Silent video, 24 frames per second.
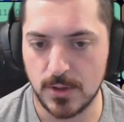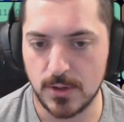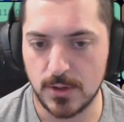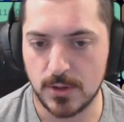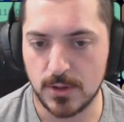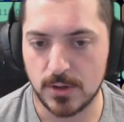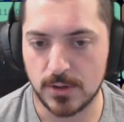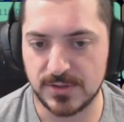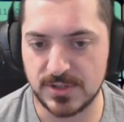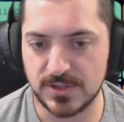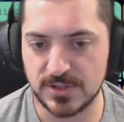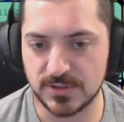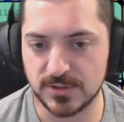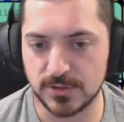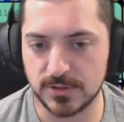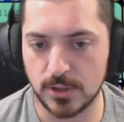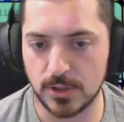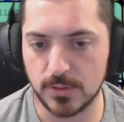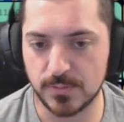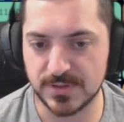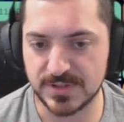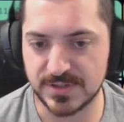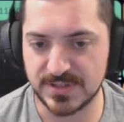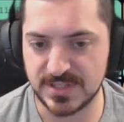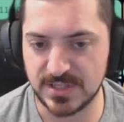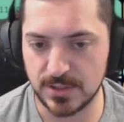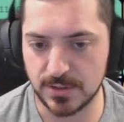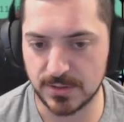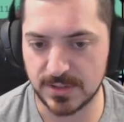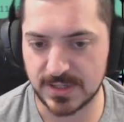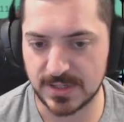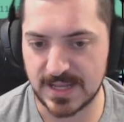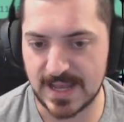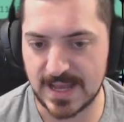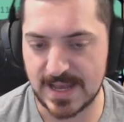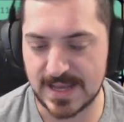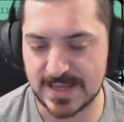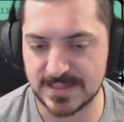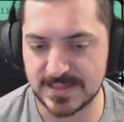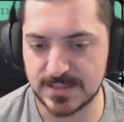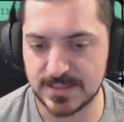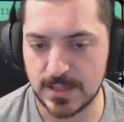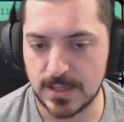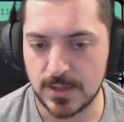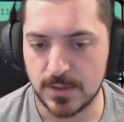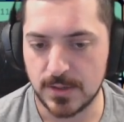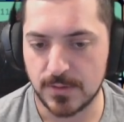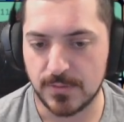or these lower tier guys,
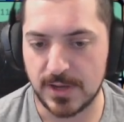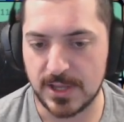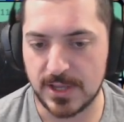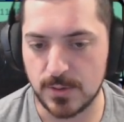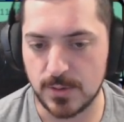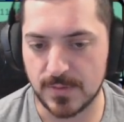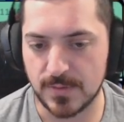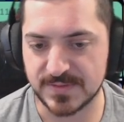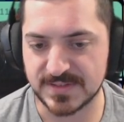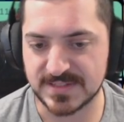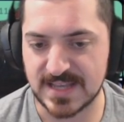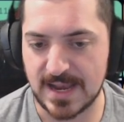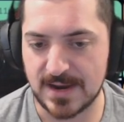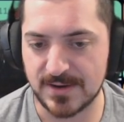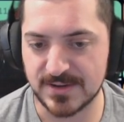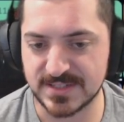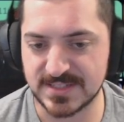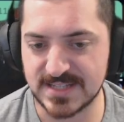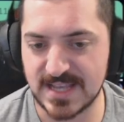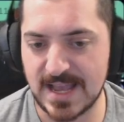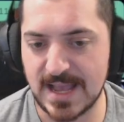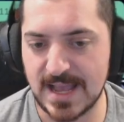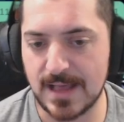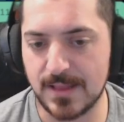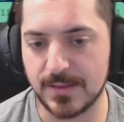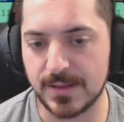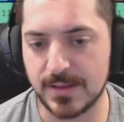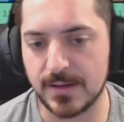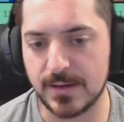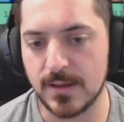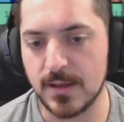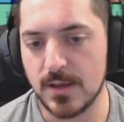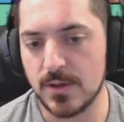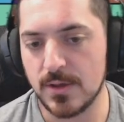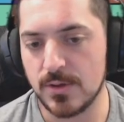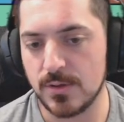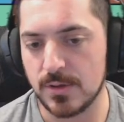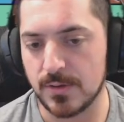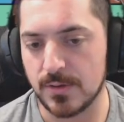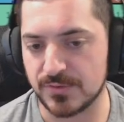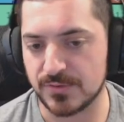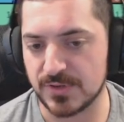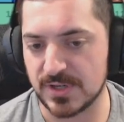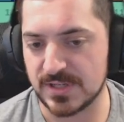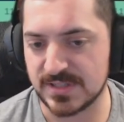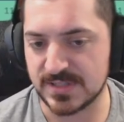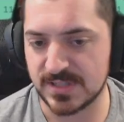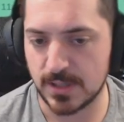right? You have Cyrus Allen. You have
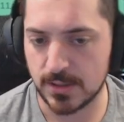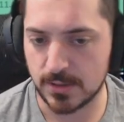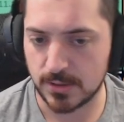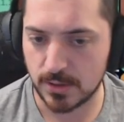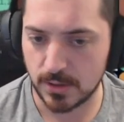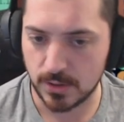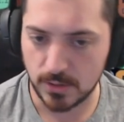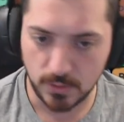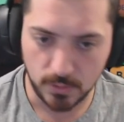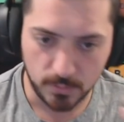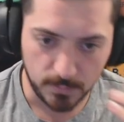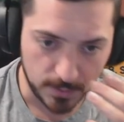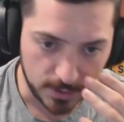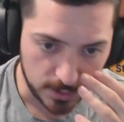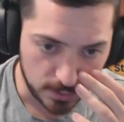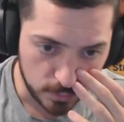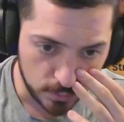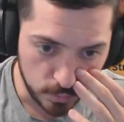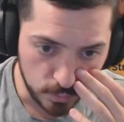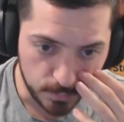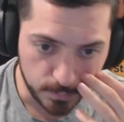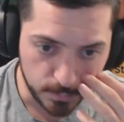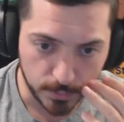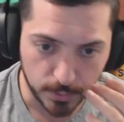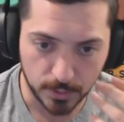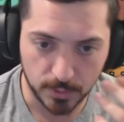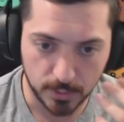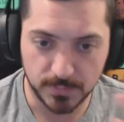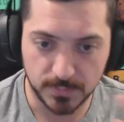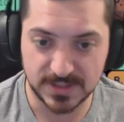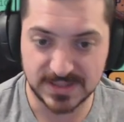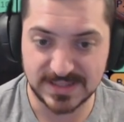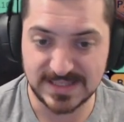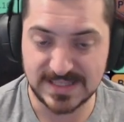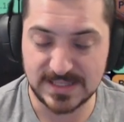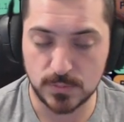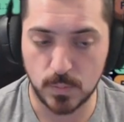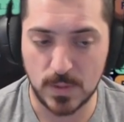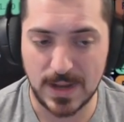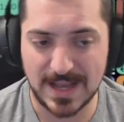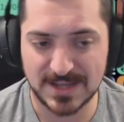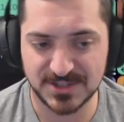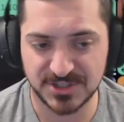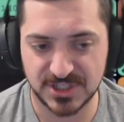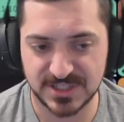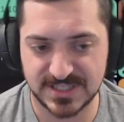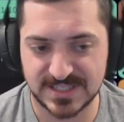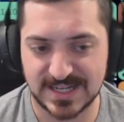Trey Tucker, Omar Cooper, Malik
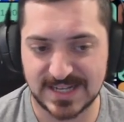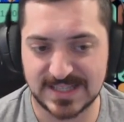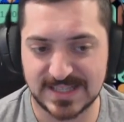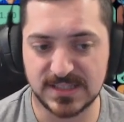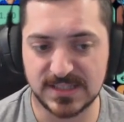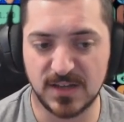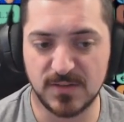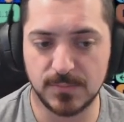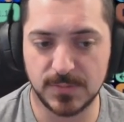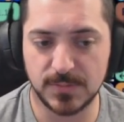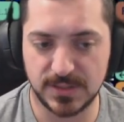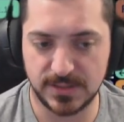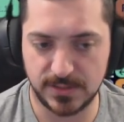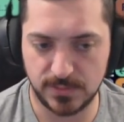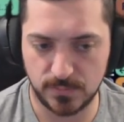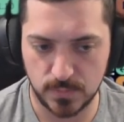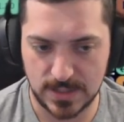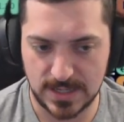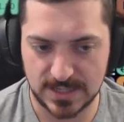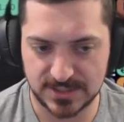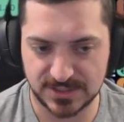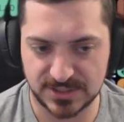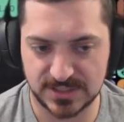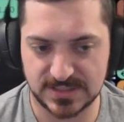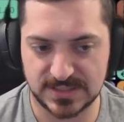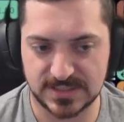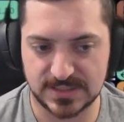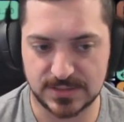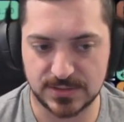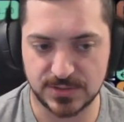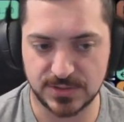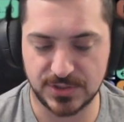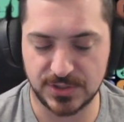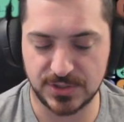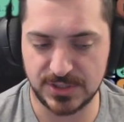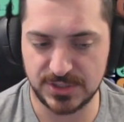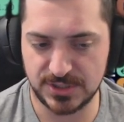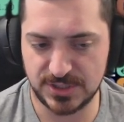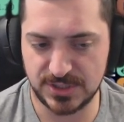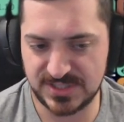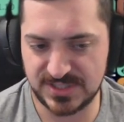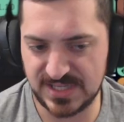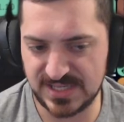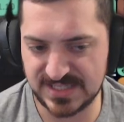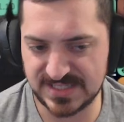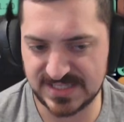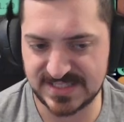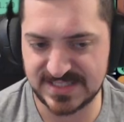Washington. I love Malik Washington. So let's
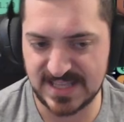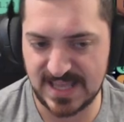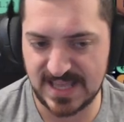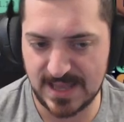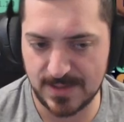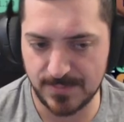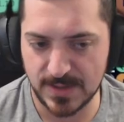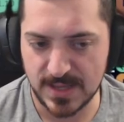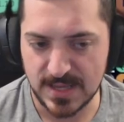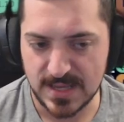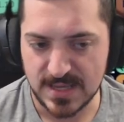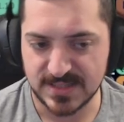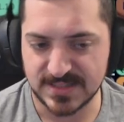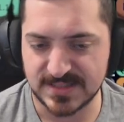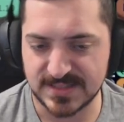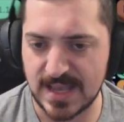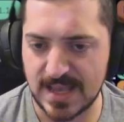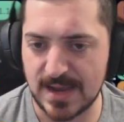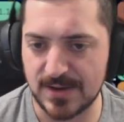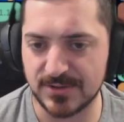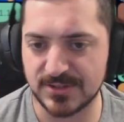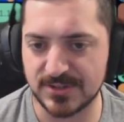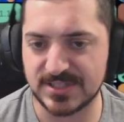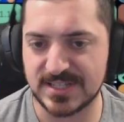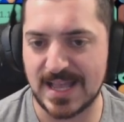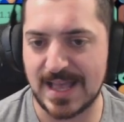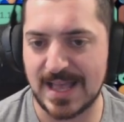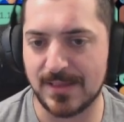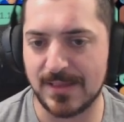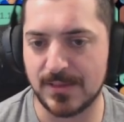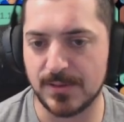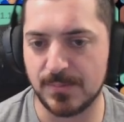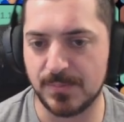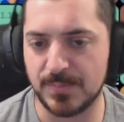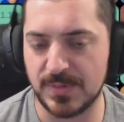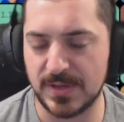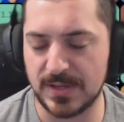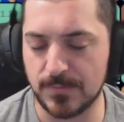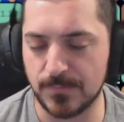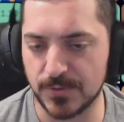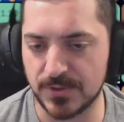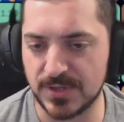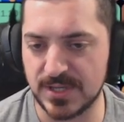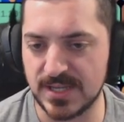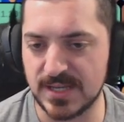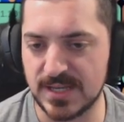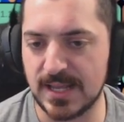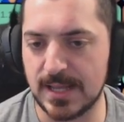just take a stab. Cyrus Allen, big
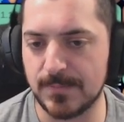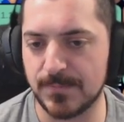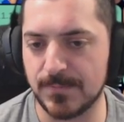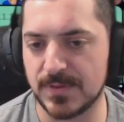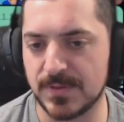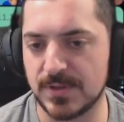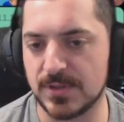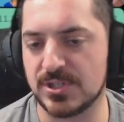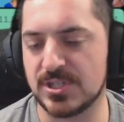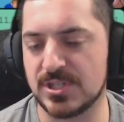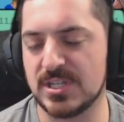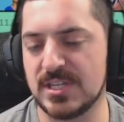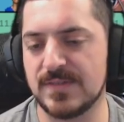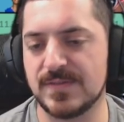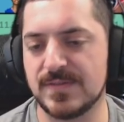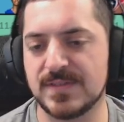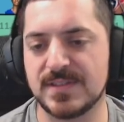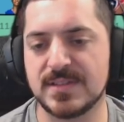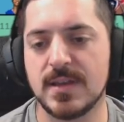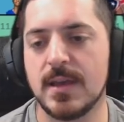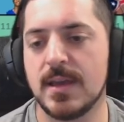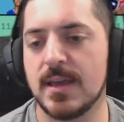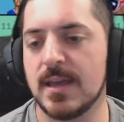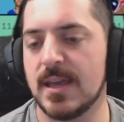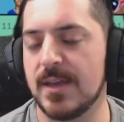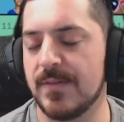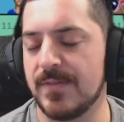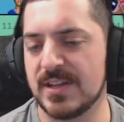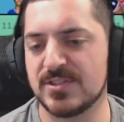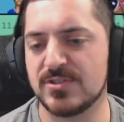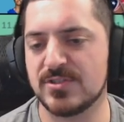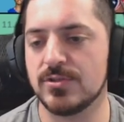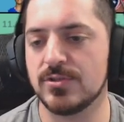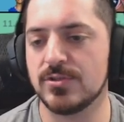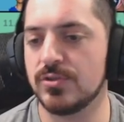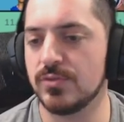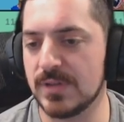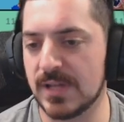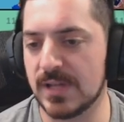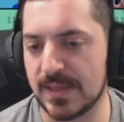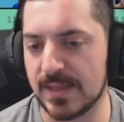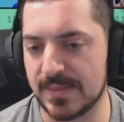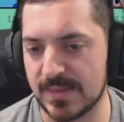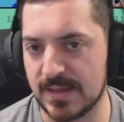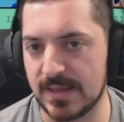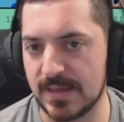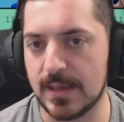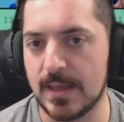rookie name for the Chiefs. If he doesn't do
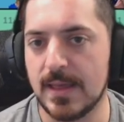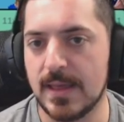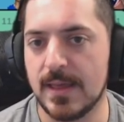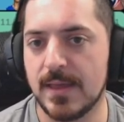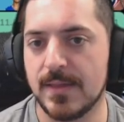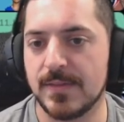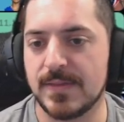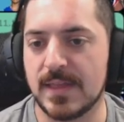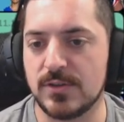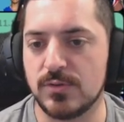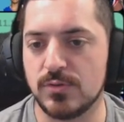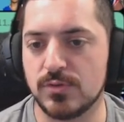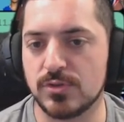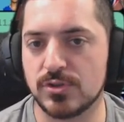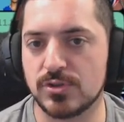nothing, then you just